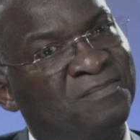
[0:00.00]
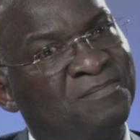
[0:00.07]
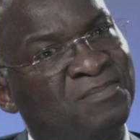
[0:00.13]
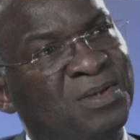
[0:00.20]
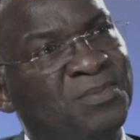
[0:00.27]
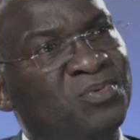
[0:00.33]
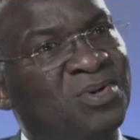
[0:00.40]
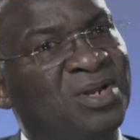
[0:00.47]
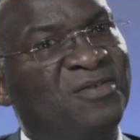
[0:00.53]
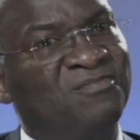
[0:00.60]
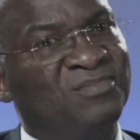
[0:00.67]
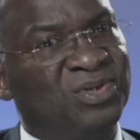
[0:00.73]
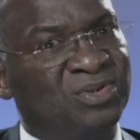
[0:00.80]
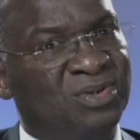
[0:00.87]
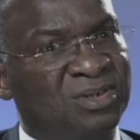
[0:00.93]
People have
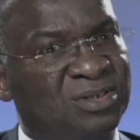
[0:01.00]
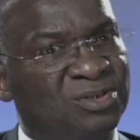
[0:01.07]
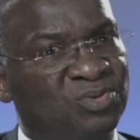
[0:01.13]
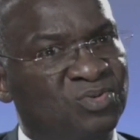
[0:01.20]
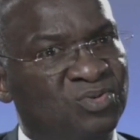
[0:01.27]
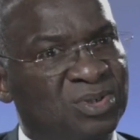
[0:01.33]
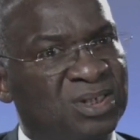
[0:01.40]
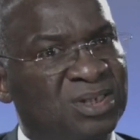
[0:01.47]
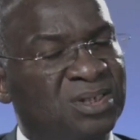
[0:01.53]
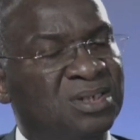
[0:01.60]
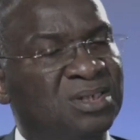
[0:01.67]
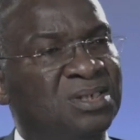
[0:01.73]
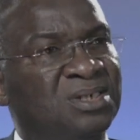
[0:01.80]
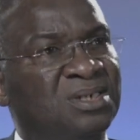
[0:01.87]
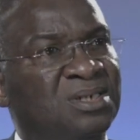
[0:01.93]
misunderstood it,
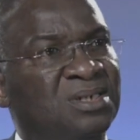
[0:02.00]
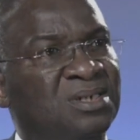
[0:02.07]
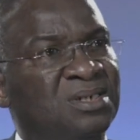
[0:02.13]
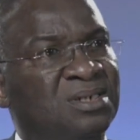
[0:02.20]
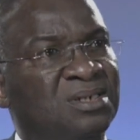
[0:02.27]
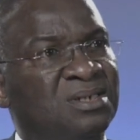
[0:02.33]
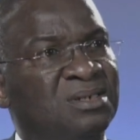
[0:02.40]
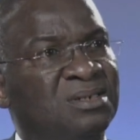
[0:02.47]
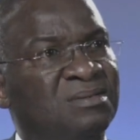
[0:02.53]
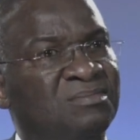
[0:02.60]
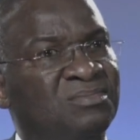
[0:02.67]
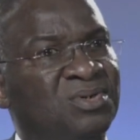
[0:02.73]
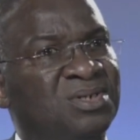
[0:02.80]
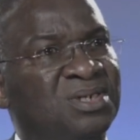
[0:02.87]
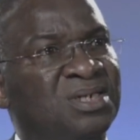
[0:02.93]

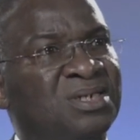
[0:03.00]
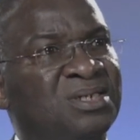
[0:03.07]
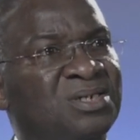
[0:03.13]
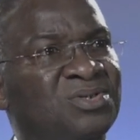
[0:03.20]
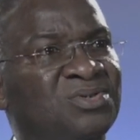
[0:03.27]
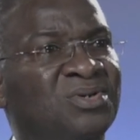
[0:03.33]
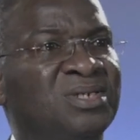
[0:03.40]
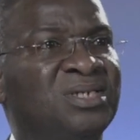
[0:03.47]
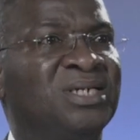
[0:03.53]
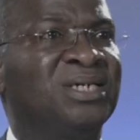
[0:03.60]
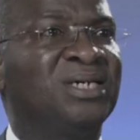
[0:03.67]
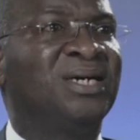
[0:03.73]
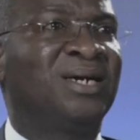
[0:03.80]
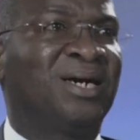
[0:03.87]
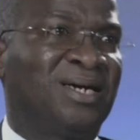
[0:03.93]
but it is not a
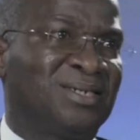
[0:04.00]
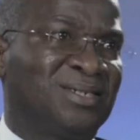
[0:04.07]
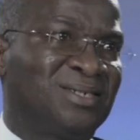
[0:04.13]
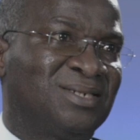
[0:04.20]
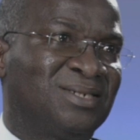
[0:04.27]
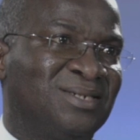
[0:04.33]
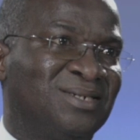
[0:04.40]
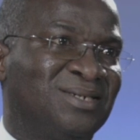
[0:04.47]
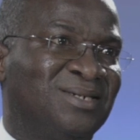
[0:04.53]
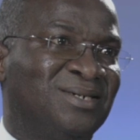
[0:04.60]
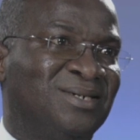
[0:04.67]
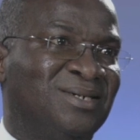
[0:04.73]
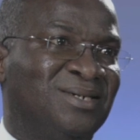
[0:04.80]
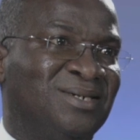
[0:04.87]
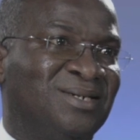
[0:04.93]
grant,
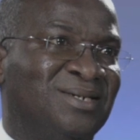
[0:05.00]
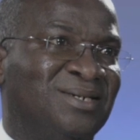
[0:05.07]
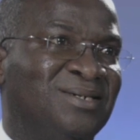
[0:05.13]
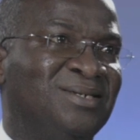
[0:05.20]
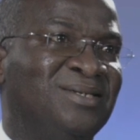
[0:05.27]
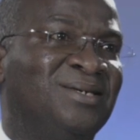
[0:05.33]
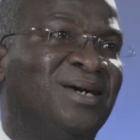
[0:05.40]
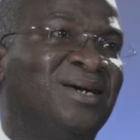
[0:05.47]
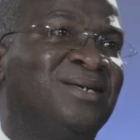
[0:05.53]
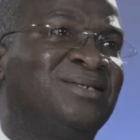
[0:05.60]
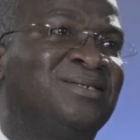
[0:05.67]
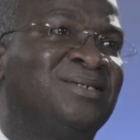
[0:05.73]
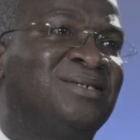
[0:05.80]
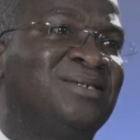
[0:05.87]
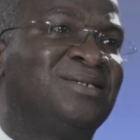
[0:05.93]
neither
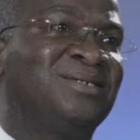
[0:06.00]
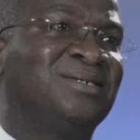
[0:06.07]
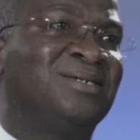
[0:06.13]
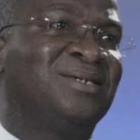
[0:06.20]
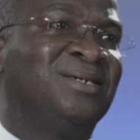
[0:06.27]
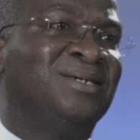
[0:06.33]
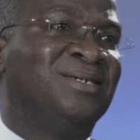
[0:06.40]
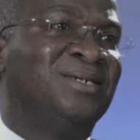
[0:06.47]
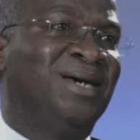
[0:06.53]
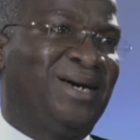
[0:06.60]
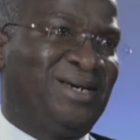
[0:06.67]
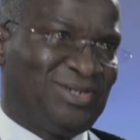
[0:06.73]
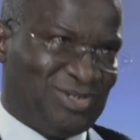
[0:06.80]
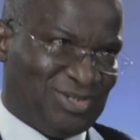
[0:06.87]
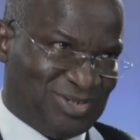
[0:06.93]
is it a
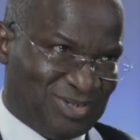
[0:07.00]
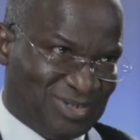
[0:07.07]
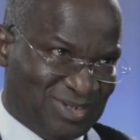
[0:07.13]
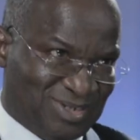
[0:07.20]
dash.